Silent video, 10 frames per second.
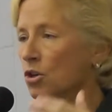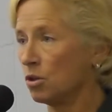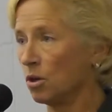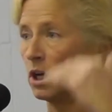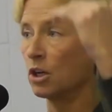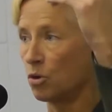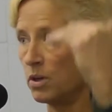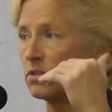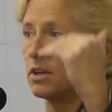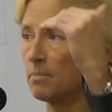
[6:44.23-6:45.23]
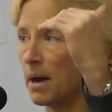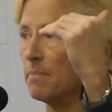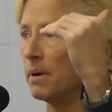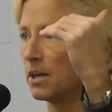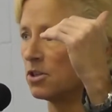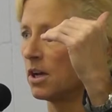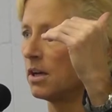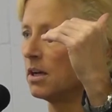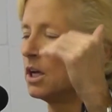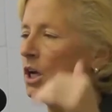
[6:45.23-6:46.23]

to increasing my budget,